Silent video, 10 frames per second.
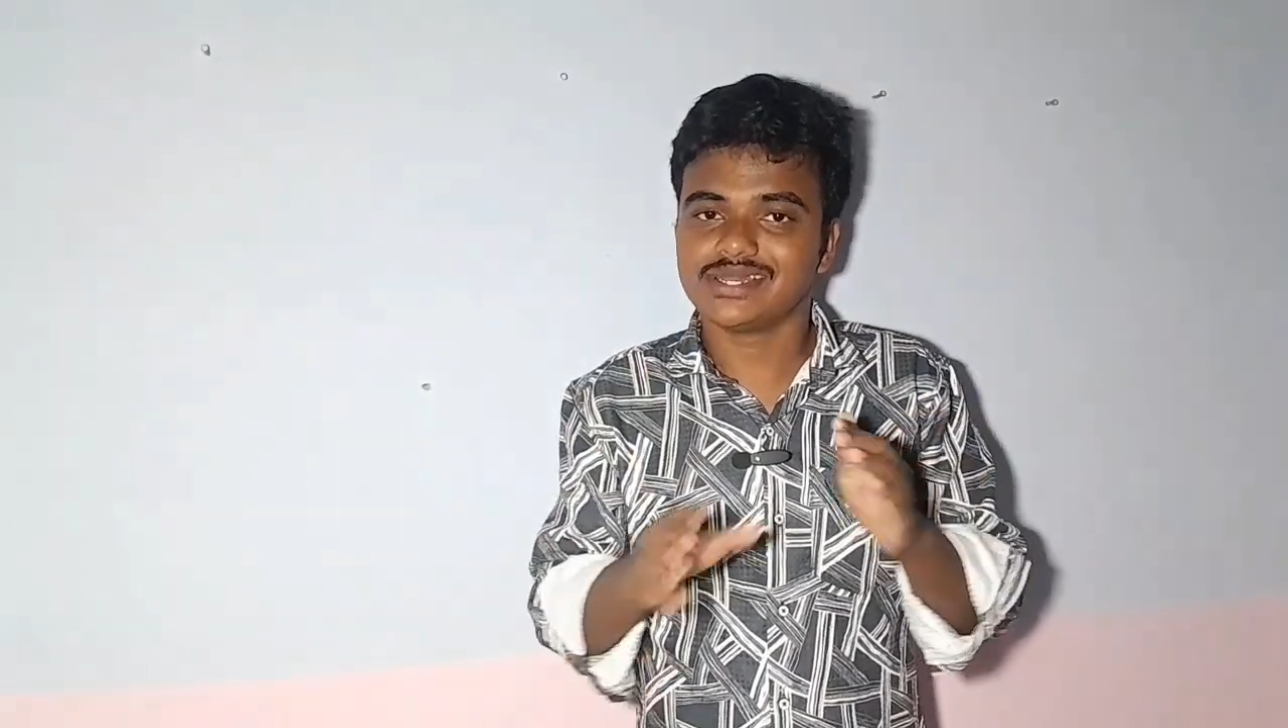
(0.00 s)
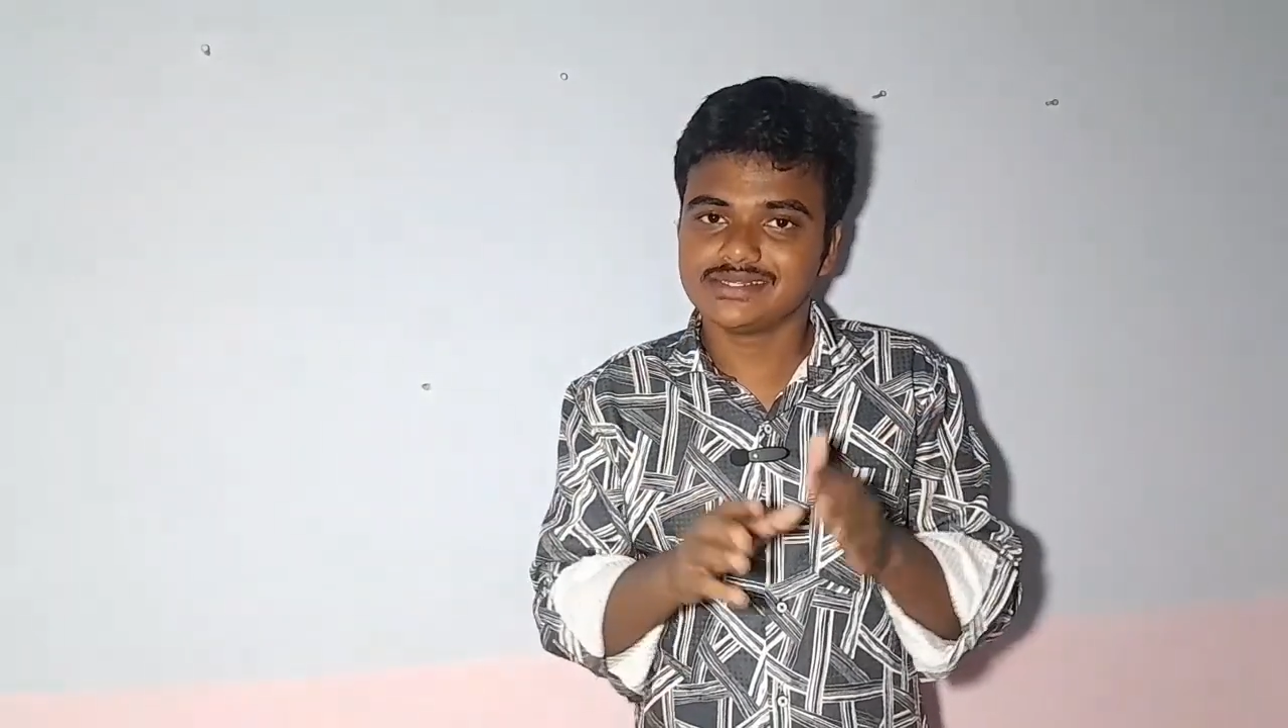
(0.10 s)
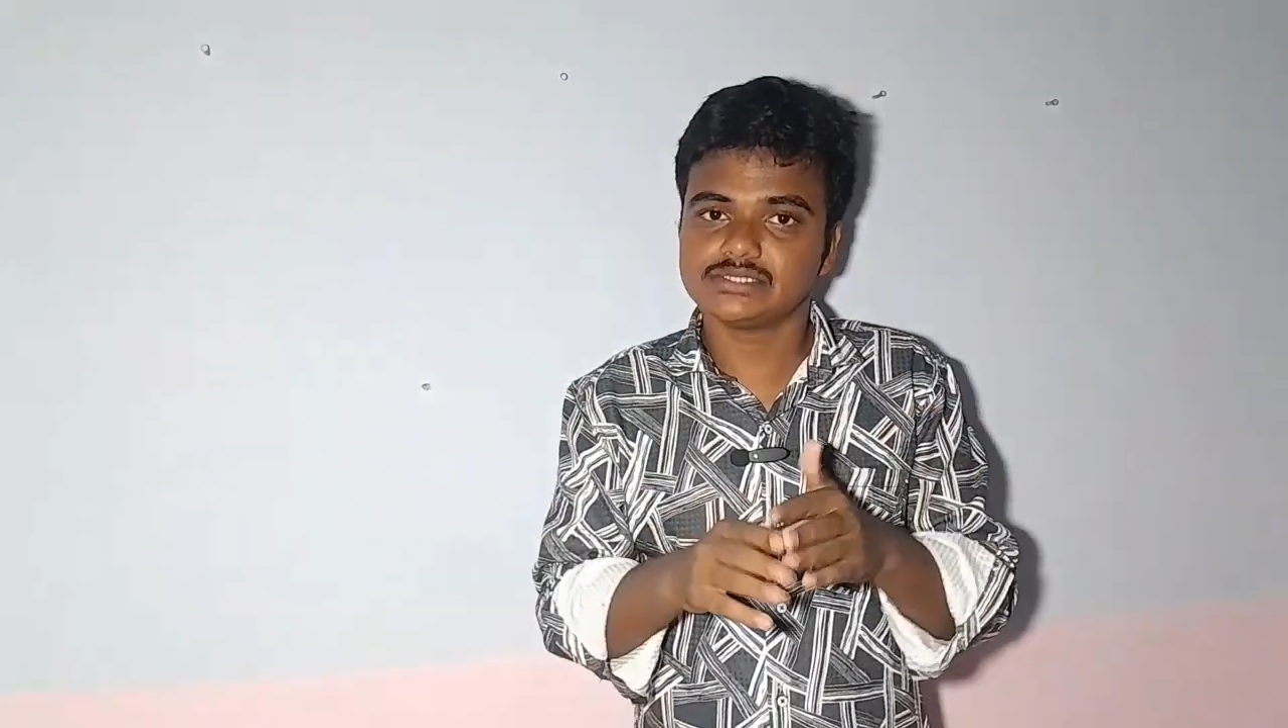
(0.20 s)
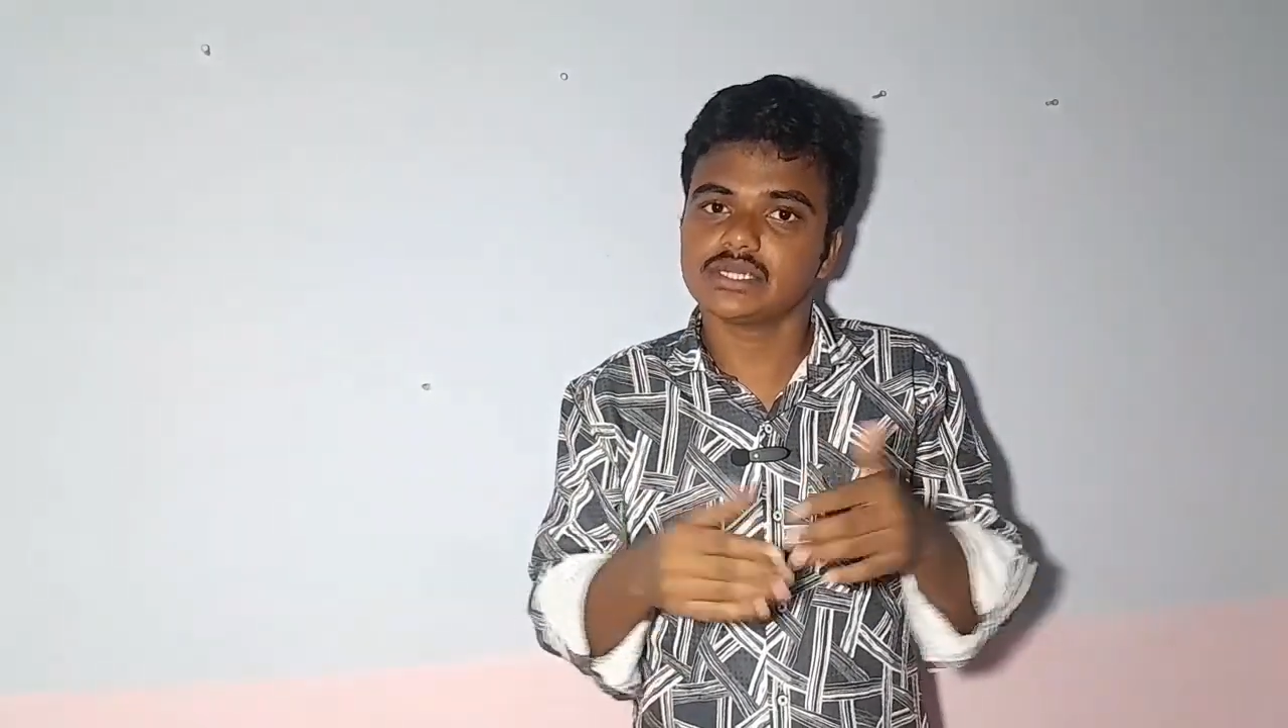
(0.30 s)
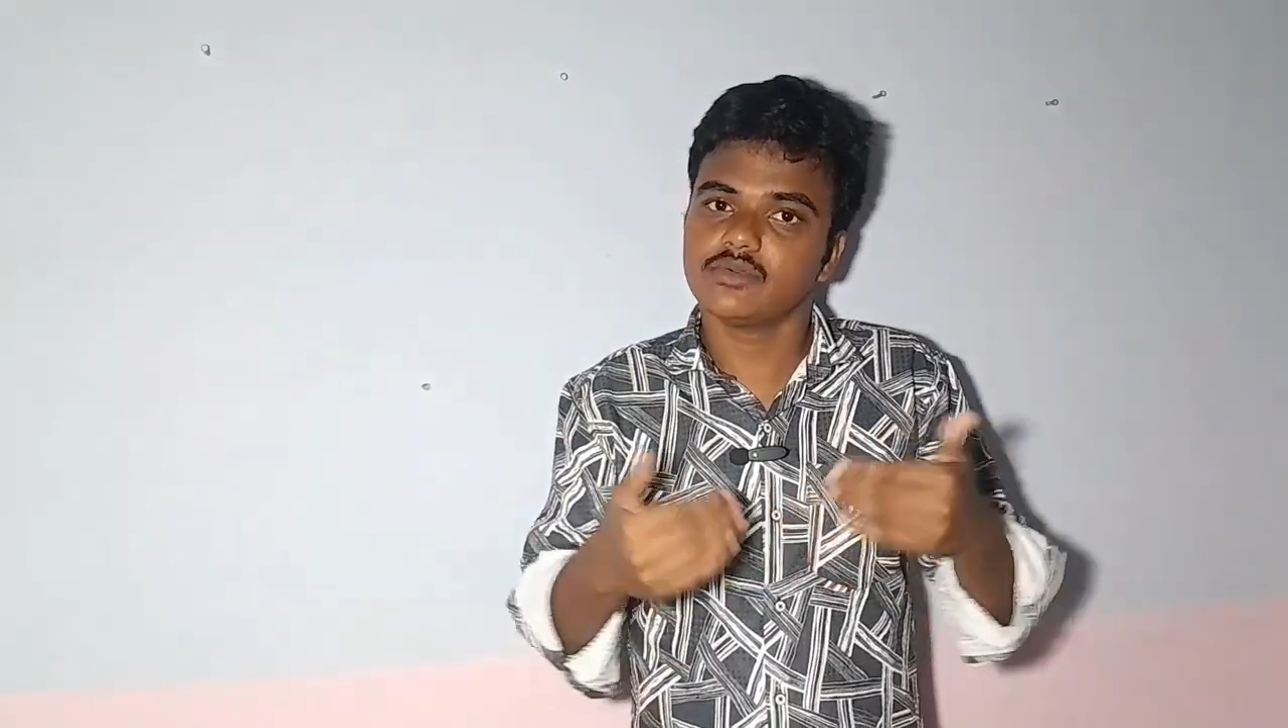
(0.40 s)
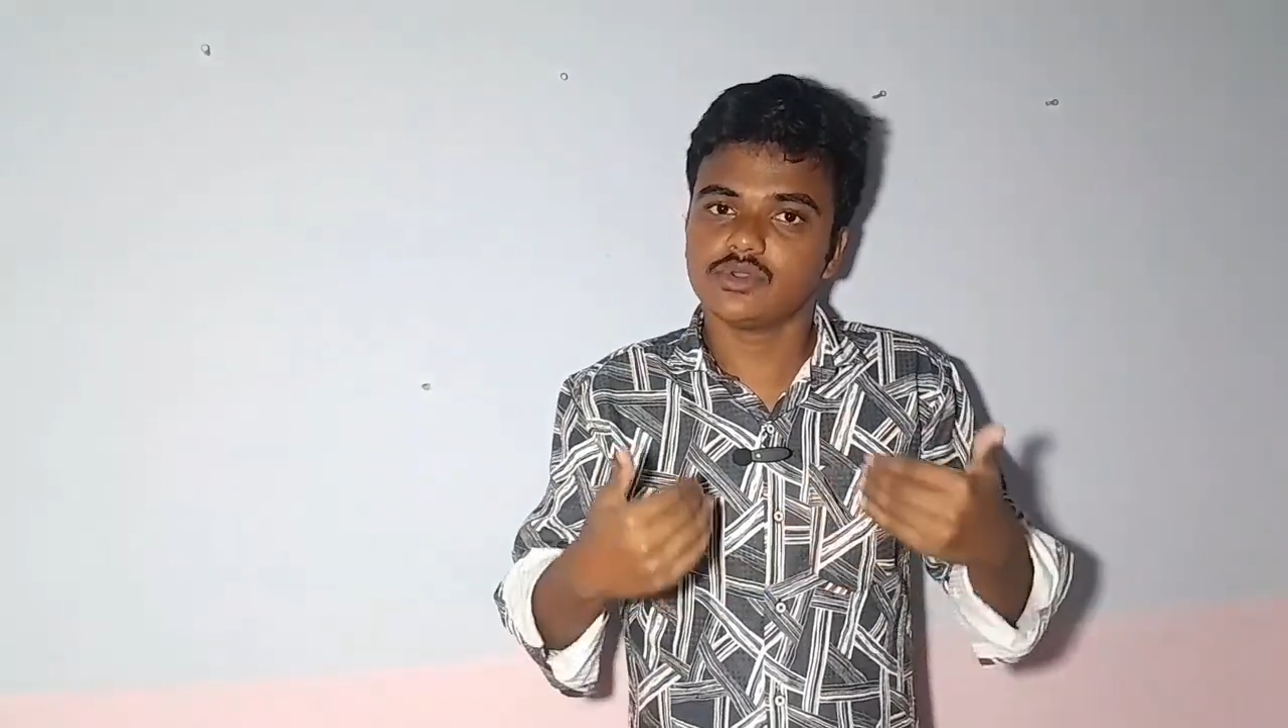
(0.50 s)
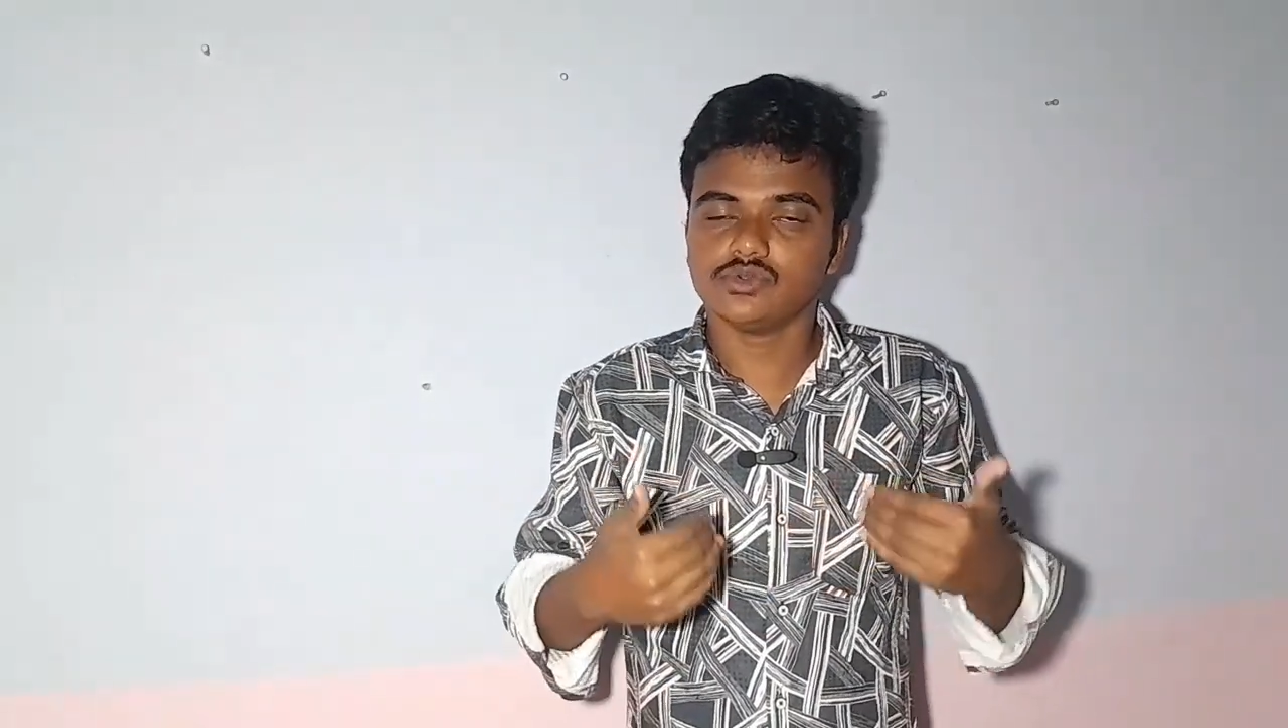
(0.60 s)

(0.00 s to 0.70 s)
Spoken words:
That is our